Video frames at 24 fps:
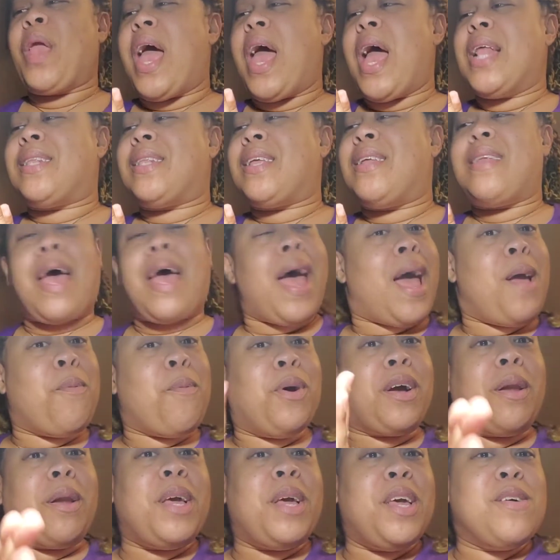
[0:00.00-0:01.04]
today
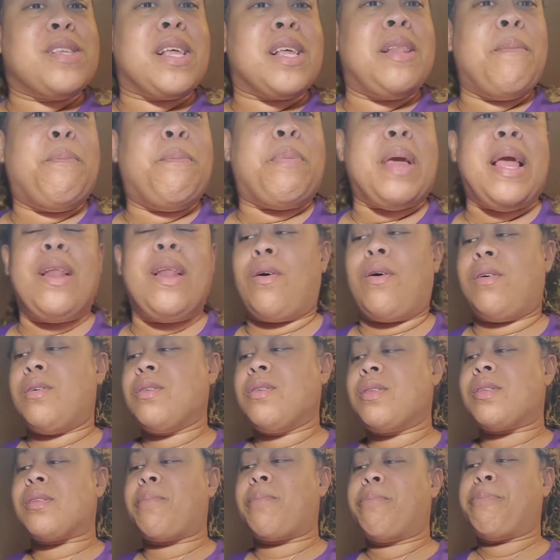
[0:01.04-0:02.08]
we're going to be using the
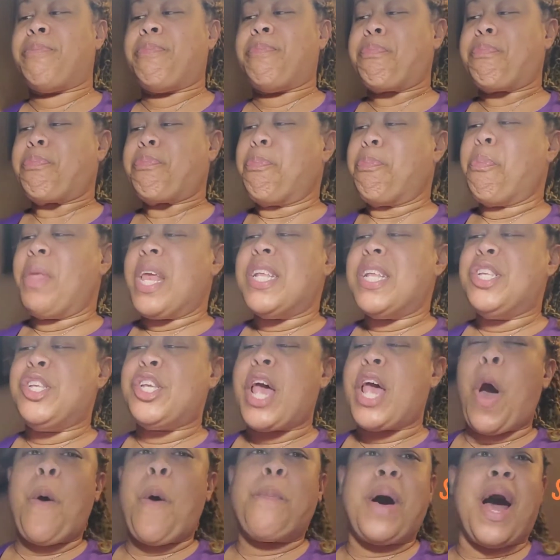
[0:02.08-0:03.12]
Beetles
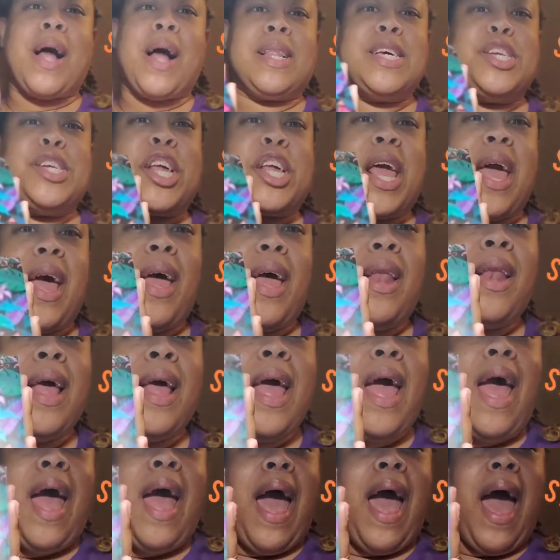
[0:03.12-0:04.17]
Gel Polish Kit,
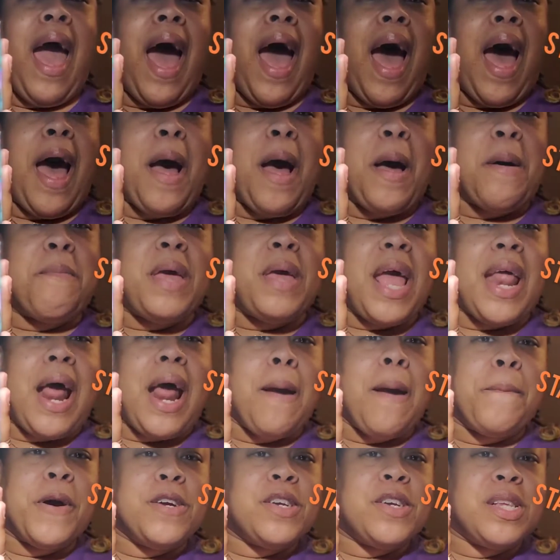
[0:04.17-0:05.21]
and
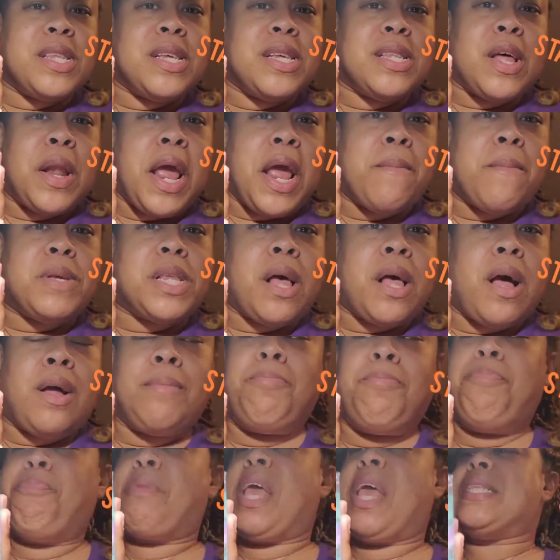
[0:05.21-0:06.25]
I purchased this on
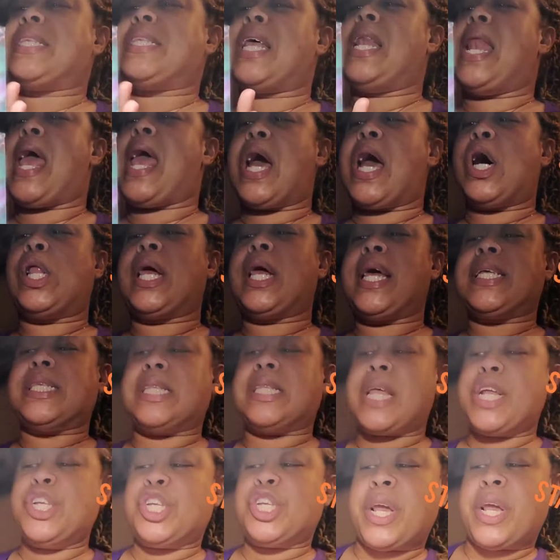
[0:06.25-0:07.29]
Amazon. It's a nail
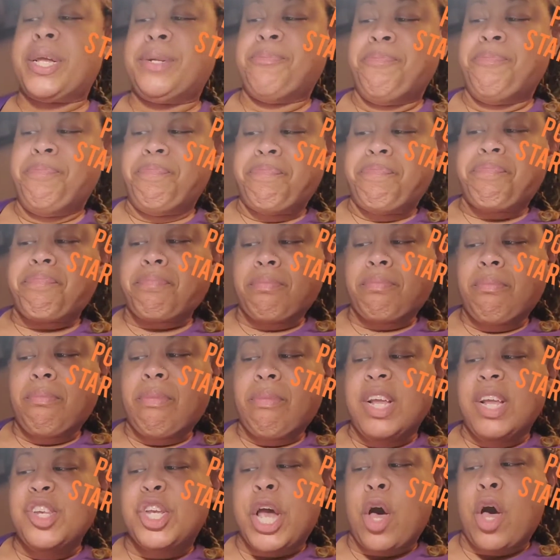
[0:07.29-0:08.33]
extension
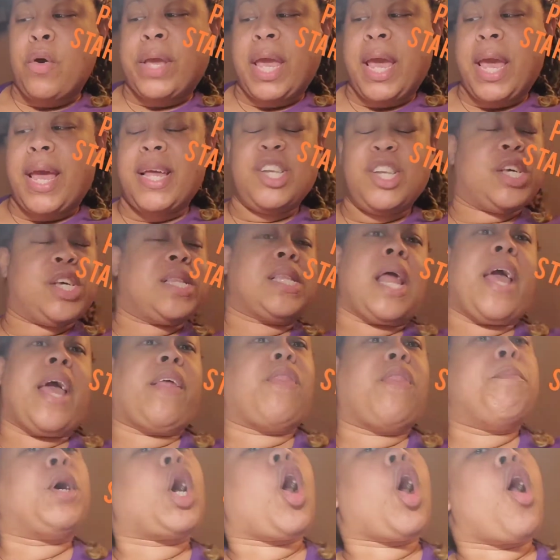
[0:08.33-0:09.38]
gel kit, just like
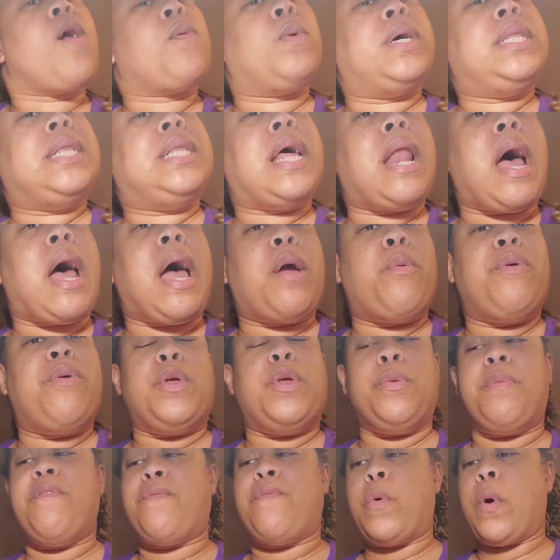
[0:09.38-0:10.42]
the McCart one that I
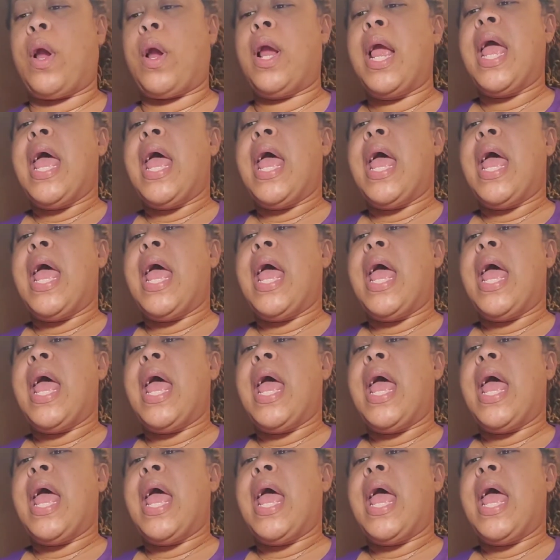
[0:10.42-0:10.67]
reviewed before.